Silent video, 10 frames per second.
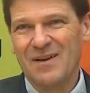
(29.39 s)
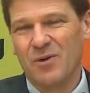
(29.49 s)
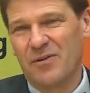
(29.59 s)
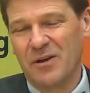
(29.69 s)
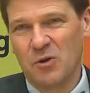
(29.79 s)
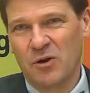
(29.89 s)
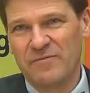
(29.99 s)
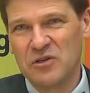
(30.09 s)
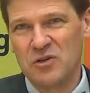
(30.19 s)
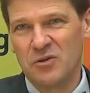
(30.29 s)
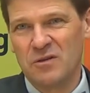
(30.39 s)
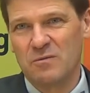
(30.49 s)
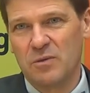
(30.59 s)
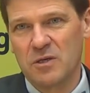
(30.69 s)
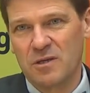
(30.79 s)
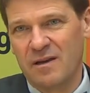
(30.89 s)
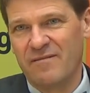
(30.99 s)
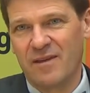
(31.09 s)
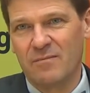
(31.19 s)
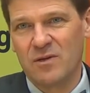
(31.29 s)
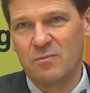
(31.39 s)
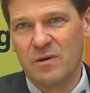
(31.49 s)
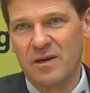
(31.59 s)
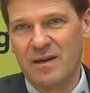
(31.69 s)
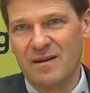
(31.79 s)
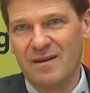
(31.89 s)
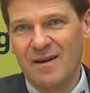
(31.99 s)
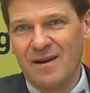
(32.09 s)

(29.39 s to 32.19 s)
but I think a lot of students perceive them as being